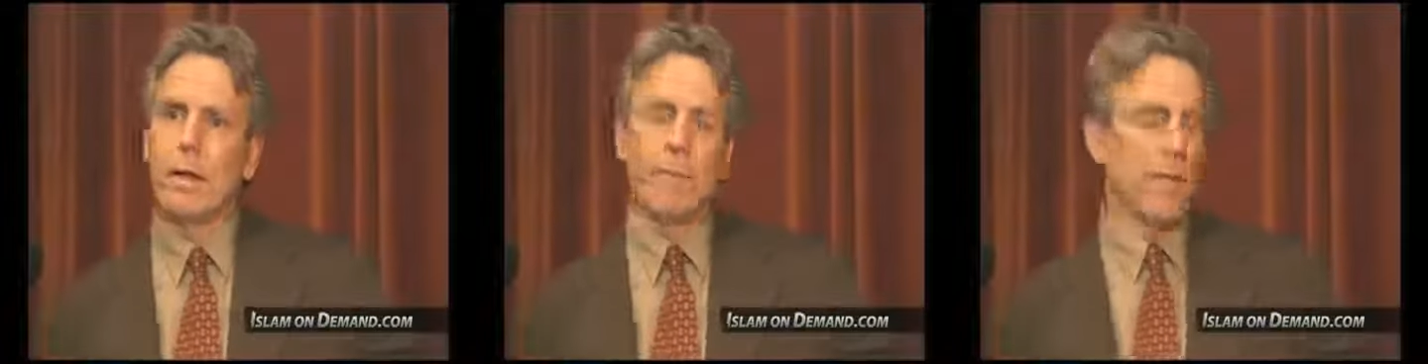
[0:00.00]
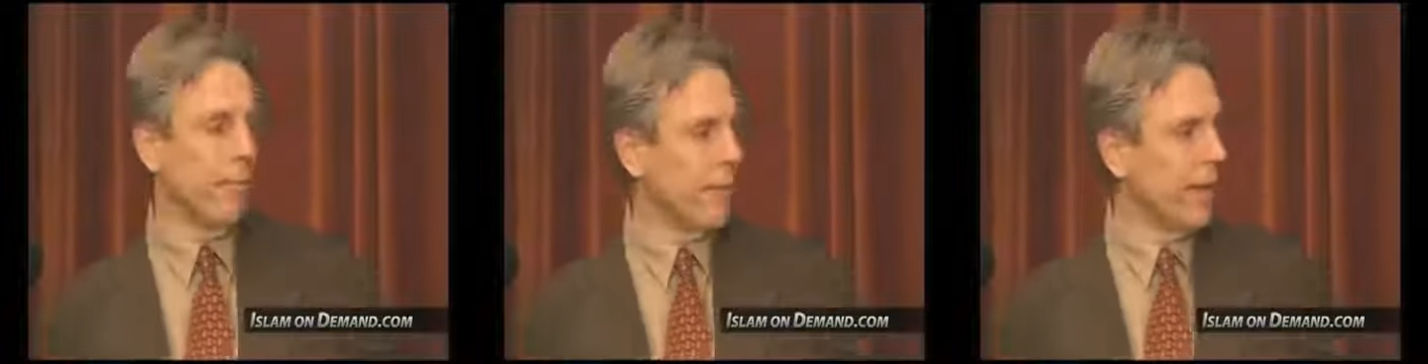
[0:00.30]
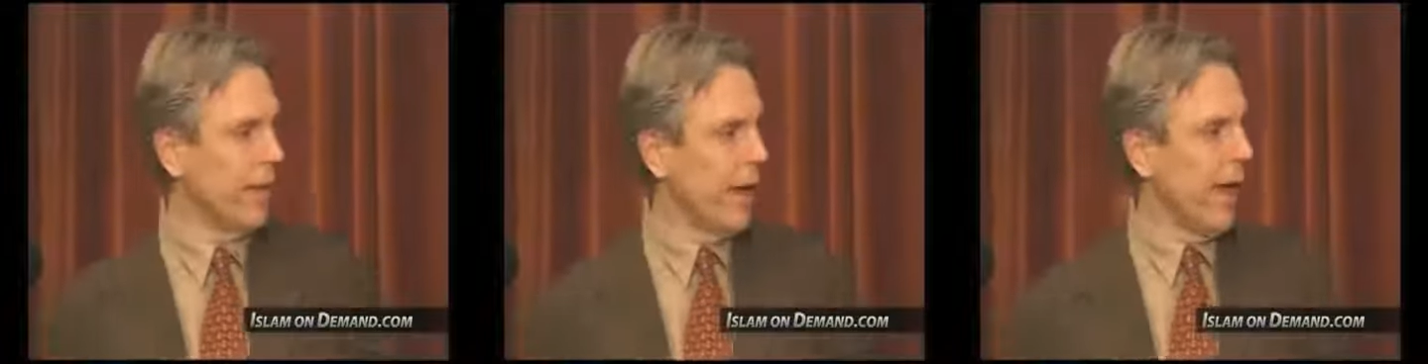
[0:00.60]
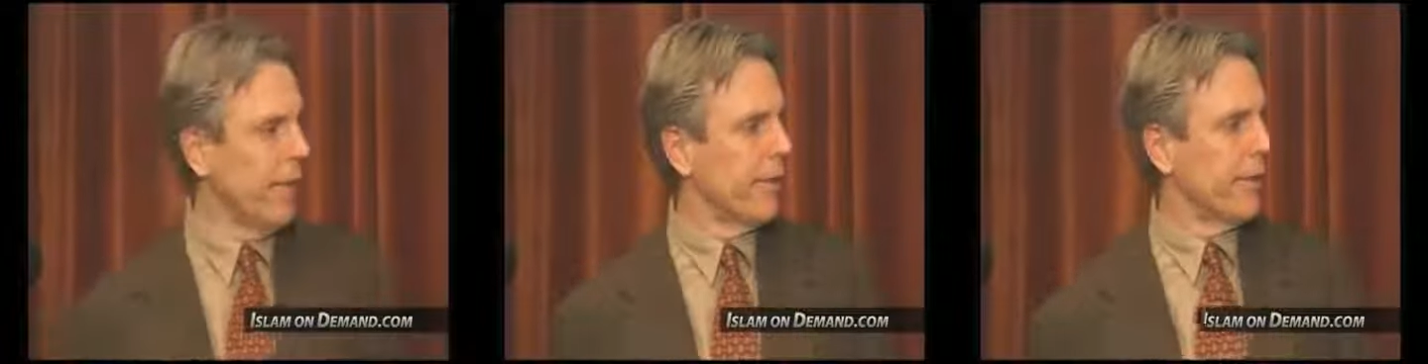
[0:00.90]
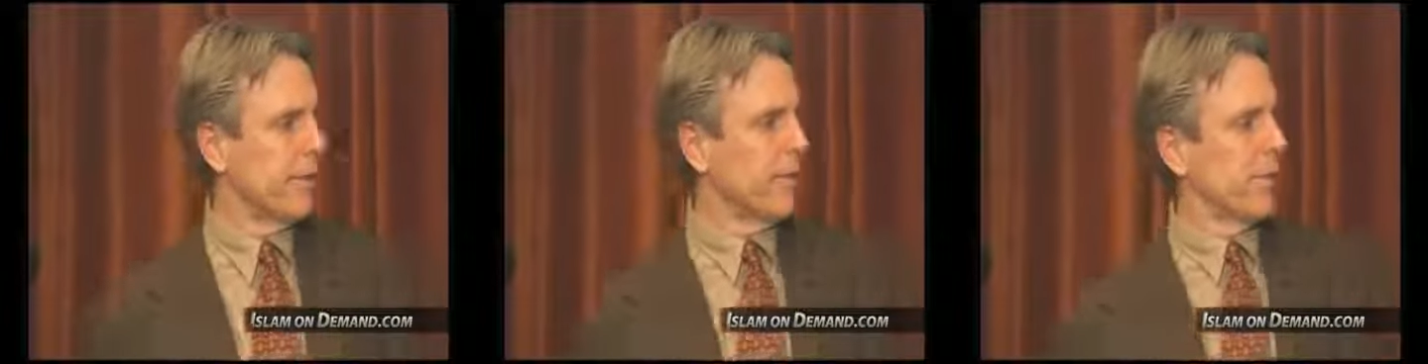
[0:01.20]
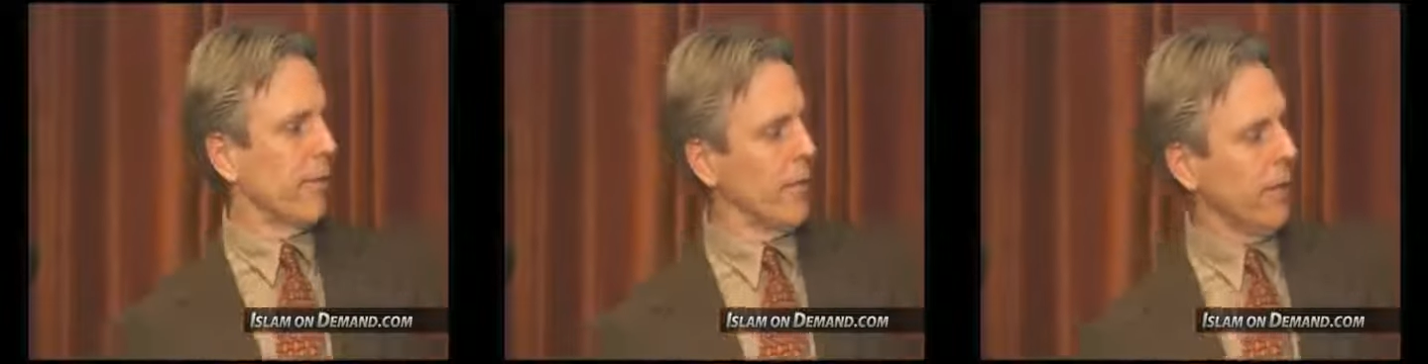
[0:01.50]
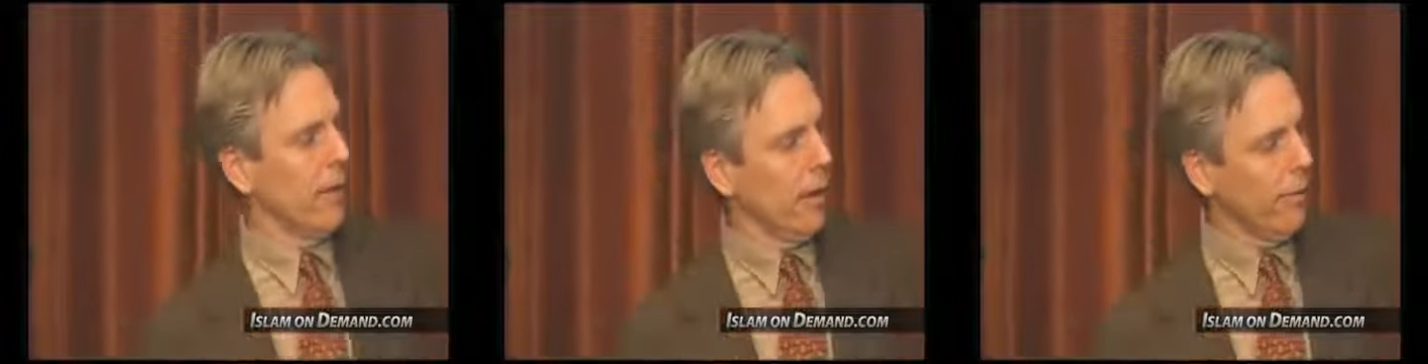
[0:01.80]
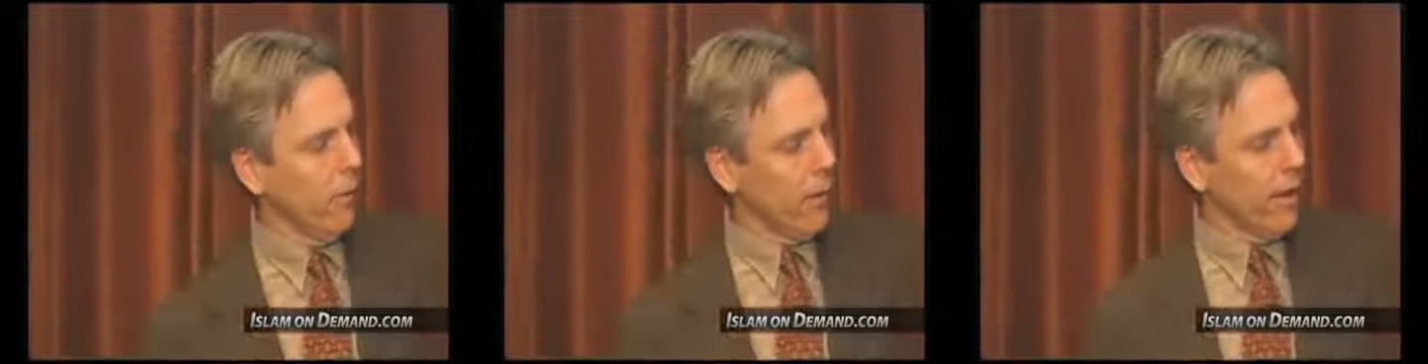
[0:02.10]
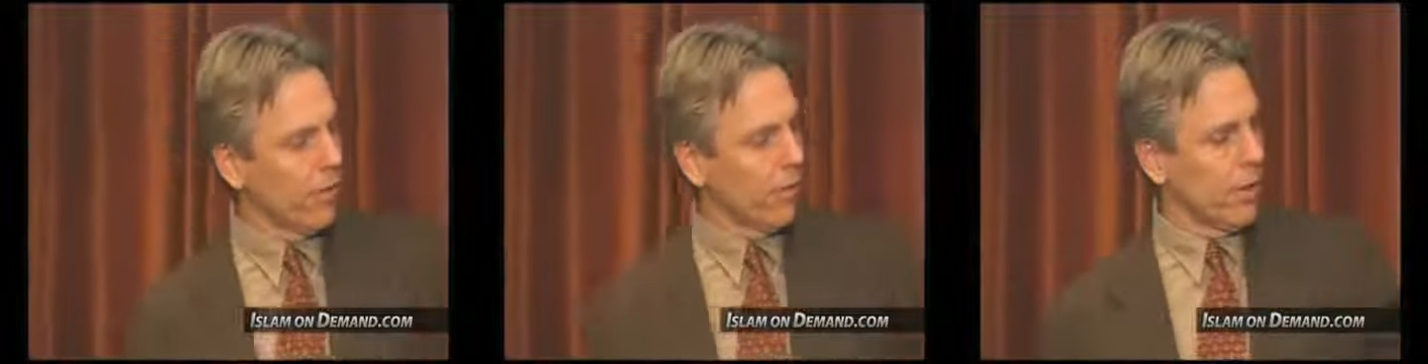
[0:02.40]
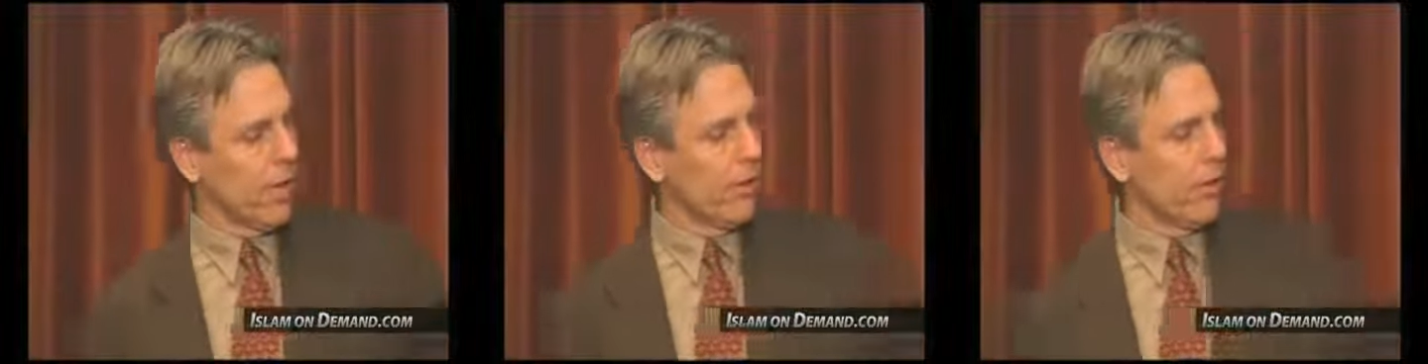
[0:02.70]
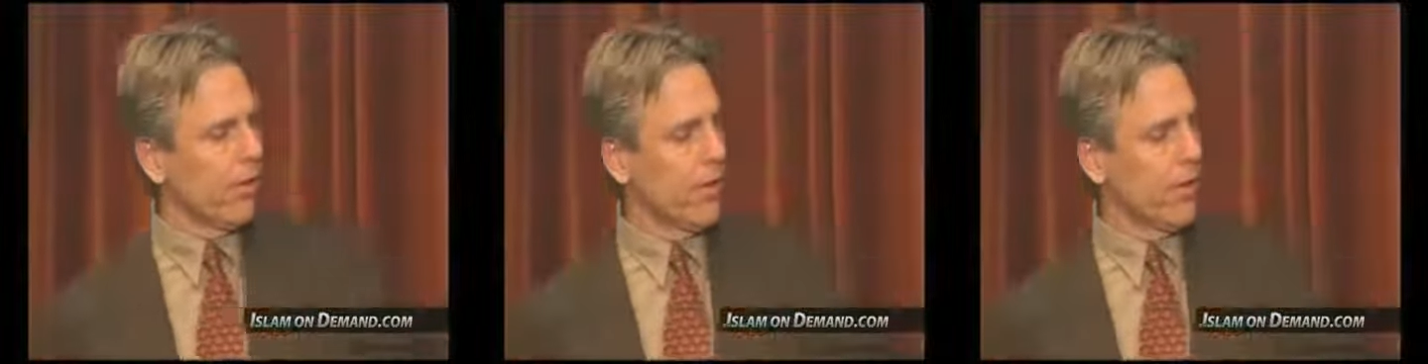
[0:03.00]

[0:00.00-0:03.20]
Some see it as, some of the more ancient religions